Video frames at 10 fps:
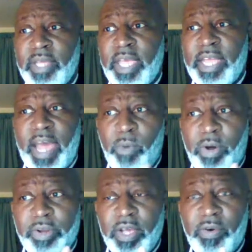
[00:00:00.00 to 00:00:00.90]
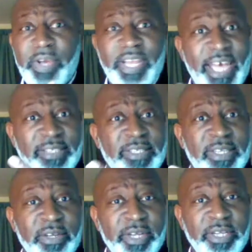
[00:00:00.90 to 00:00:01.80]
And I want to go in, I'll see
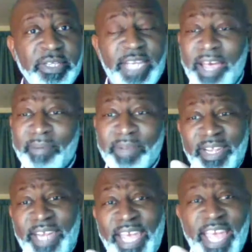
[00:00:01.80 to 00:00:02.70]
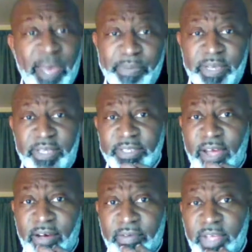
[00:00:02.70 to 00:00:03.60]
you another time. And then they got pissed
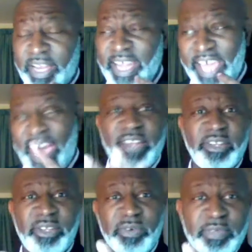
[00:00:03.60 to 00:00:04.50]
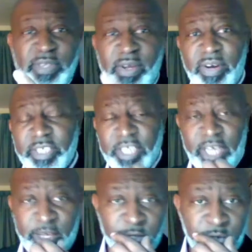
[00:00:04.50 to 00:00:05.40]
off. The attitude started
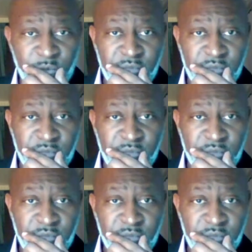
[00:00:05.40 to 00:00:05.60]
changing.